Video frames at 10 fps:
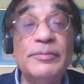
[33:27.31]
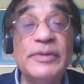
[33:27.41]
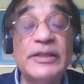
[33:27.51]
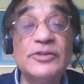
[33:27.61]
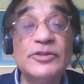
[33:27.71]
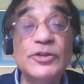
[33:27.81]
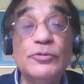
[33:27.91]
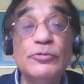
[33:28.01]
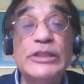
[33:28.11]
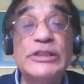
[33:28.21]
because
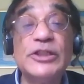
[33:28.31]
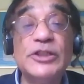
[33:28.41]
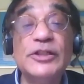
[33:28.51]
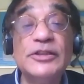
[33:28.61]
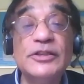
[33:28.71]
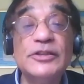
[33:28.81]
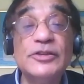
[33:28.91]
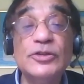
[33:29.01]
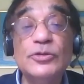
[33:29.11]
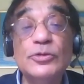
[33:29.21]
you've returned
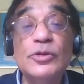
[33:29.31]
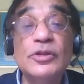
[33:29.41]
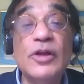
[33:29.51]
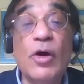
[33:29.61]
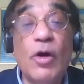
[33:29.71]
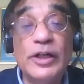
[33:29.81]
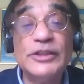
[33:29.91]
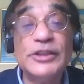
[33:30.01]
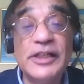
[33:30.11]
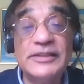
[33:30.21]
to the
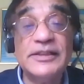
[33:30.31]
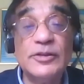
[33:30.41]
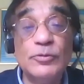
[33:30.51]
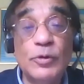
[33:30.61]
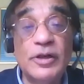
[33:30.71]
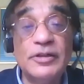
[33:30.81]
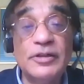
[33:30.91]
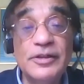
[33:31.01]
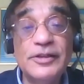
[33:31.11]
origin, as it were.